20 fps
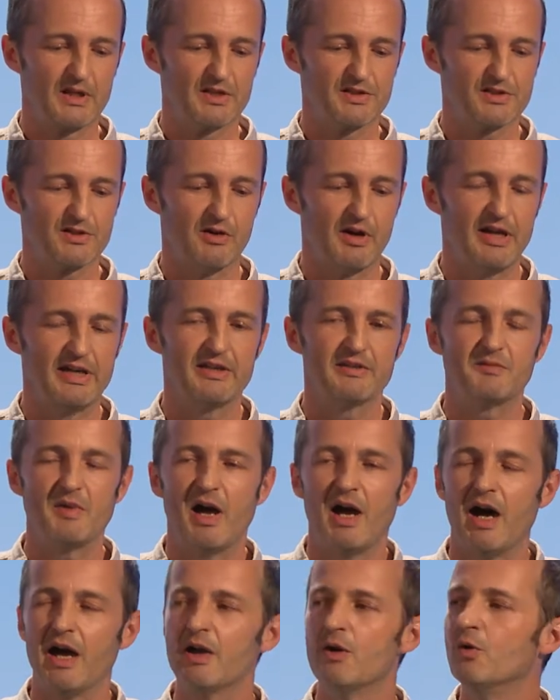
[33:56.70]
so I,
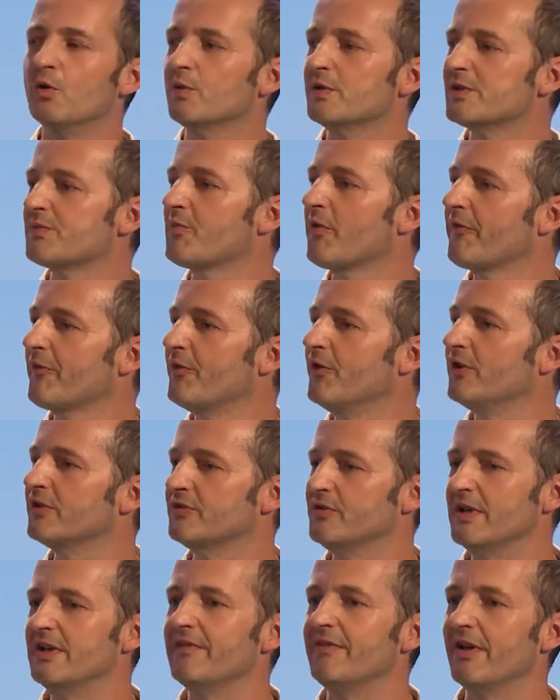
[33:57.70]
I always prefer
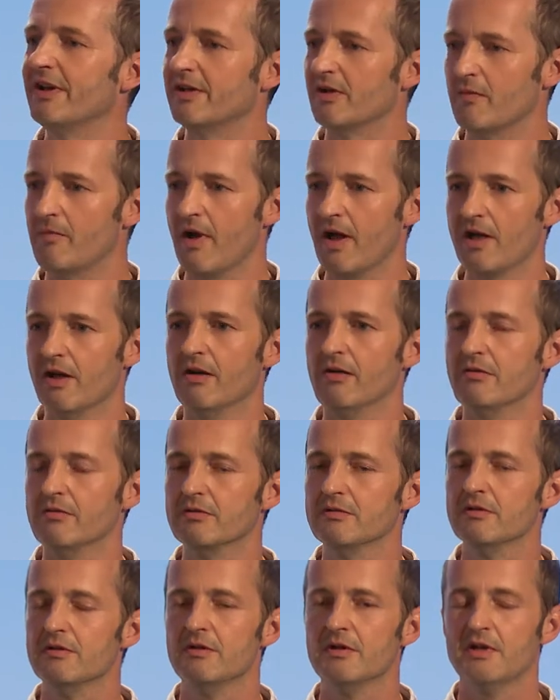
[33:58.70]
to innovate on my
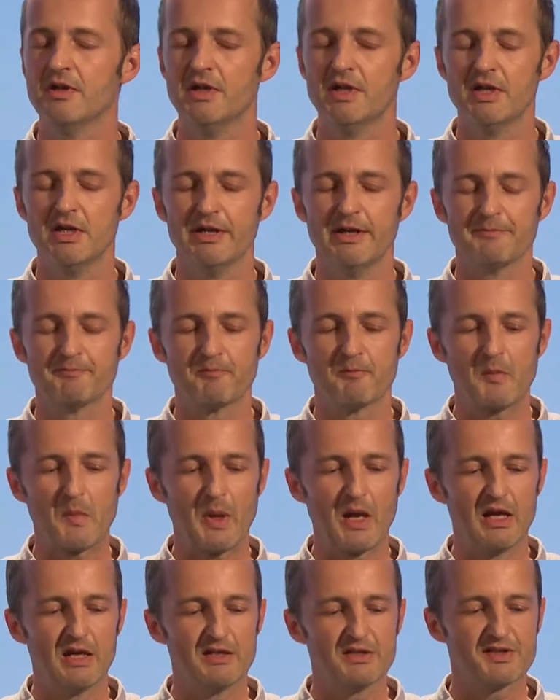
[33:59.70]
own.
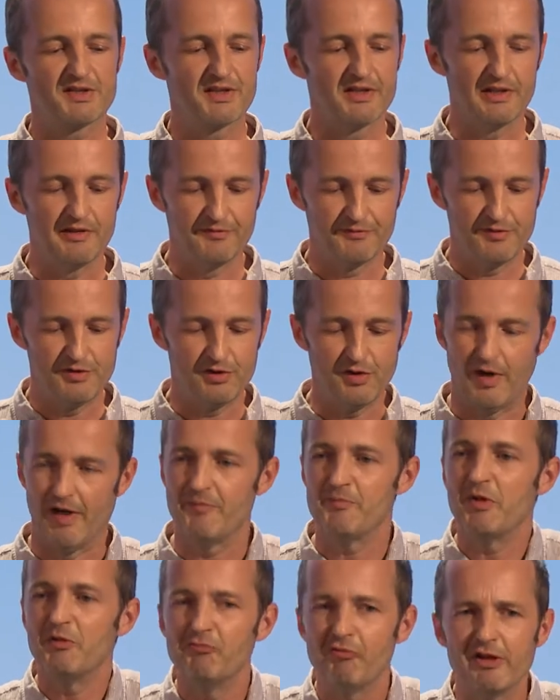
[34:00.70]
Sit in, you know,
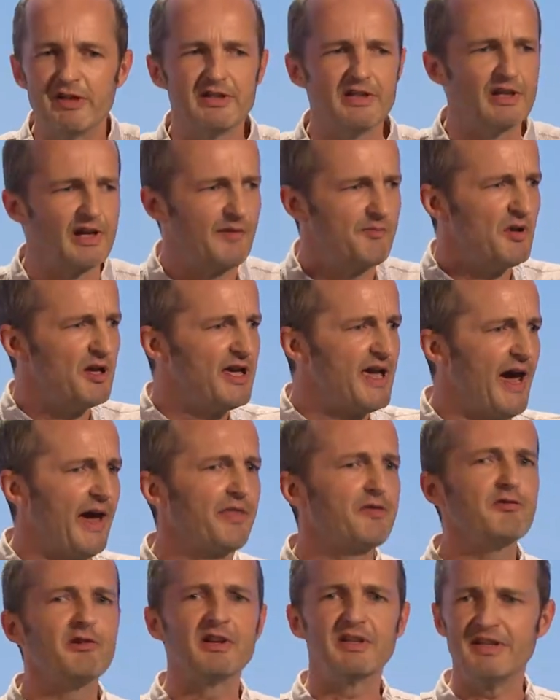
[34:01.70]
I've been reading, I've been
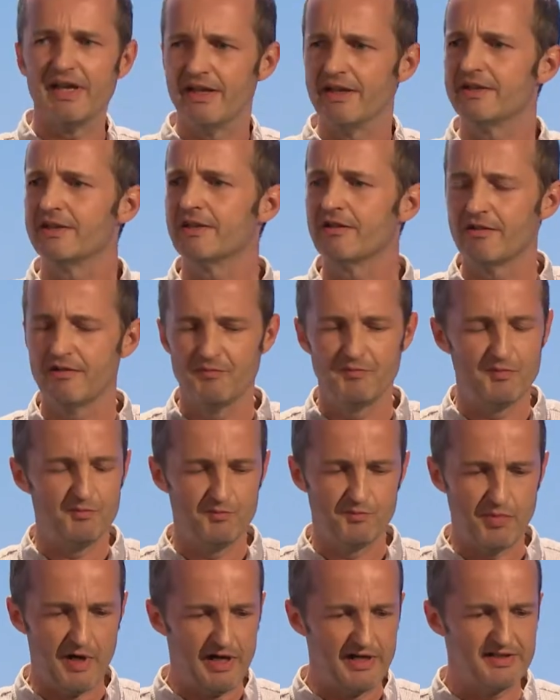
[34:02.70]
gathering data
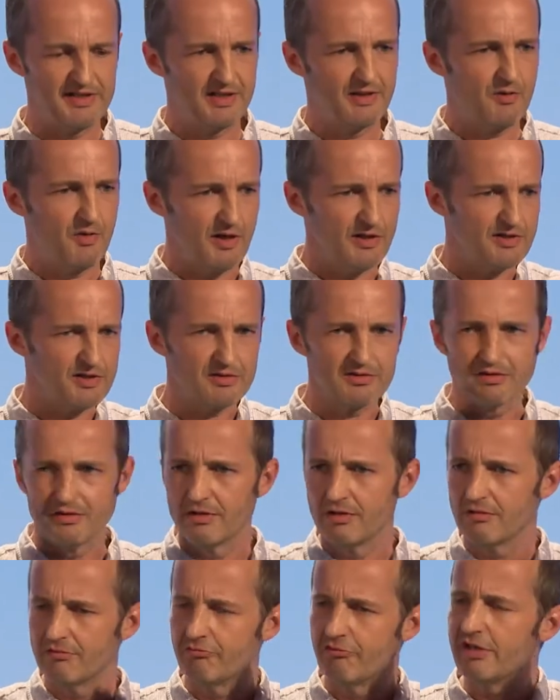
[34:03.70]
by sequential